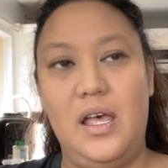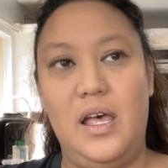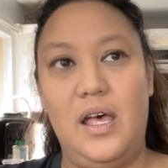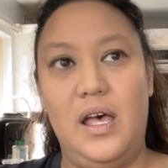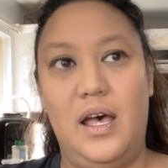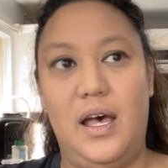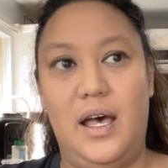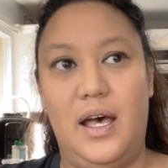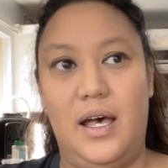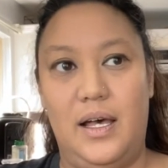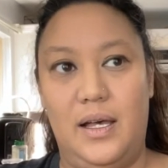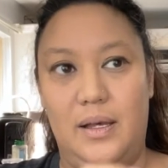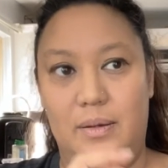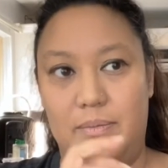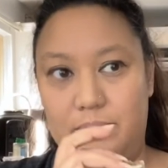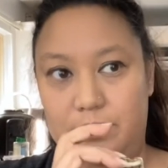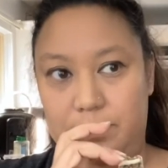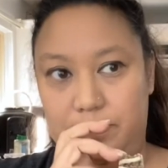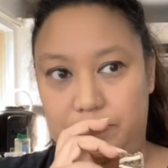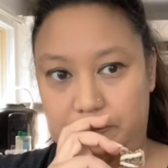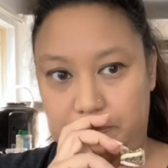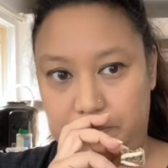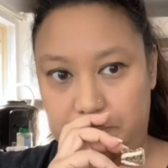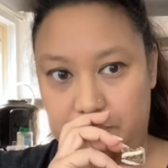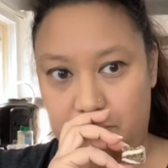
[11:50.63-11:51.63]

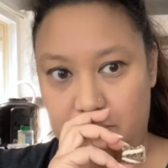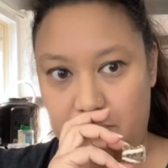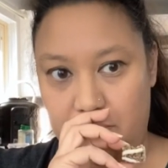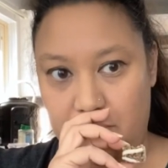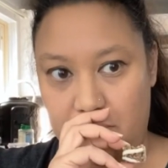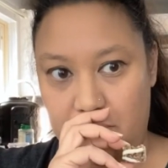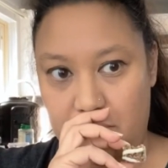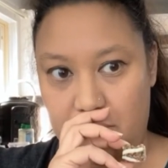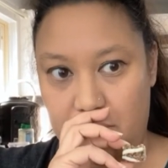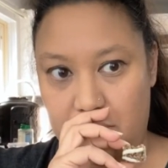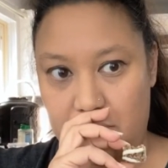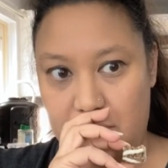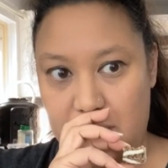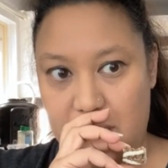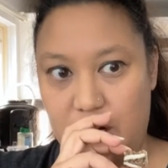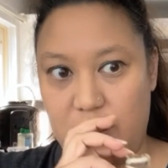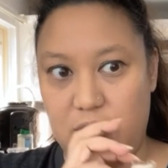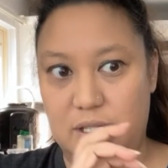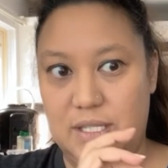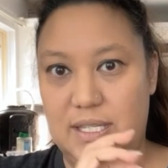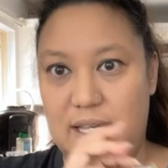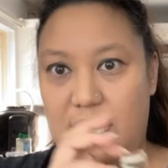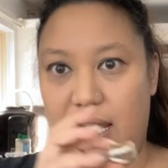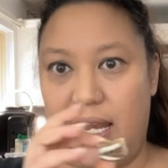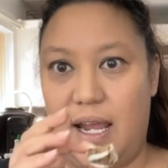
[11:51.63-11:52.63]
or
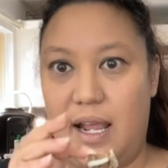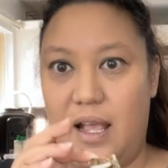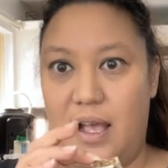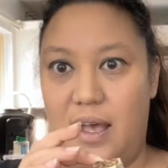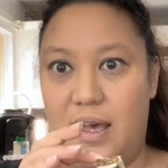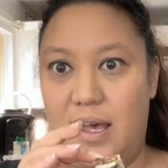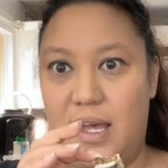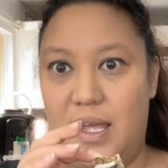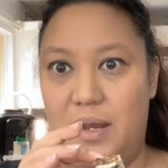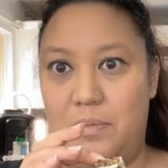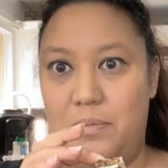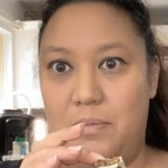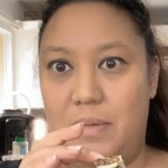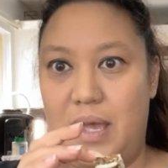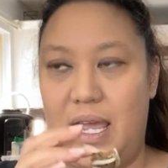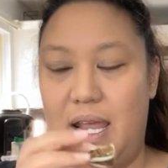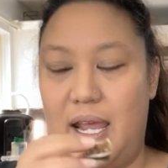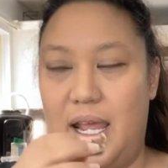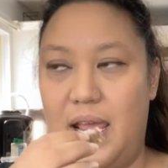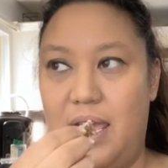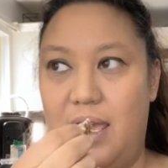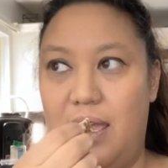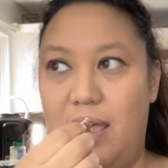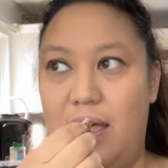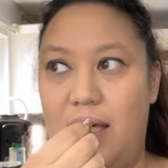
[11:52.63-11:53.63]
setting on
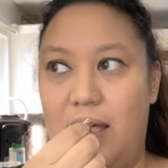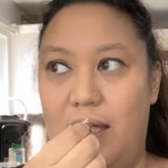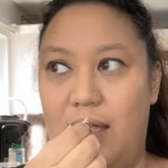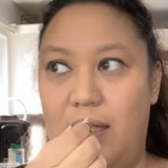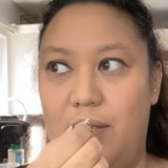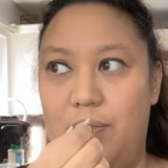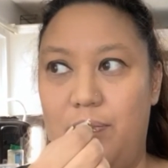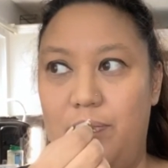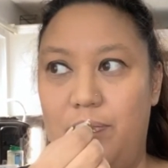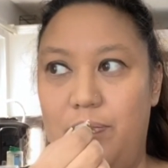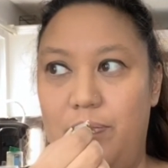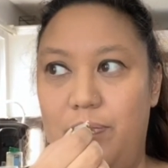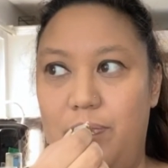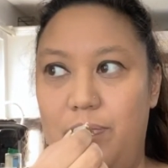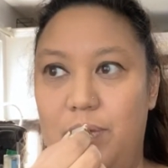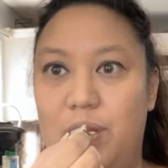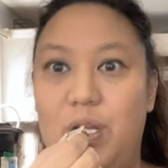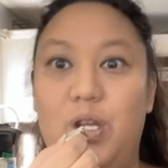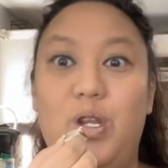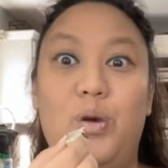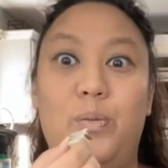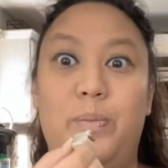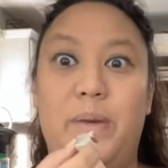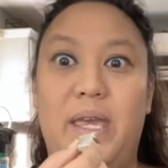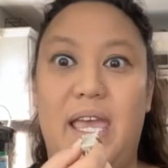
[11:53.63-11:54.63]
my
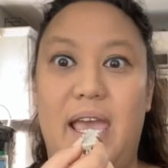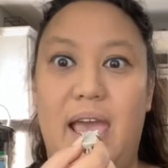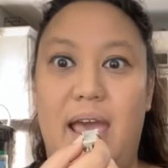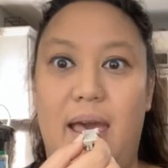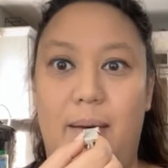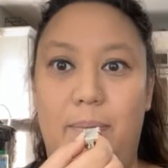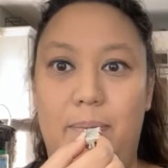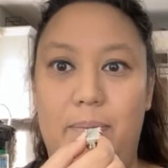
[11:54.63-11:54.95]
Numi app.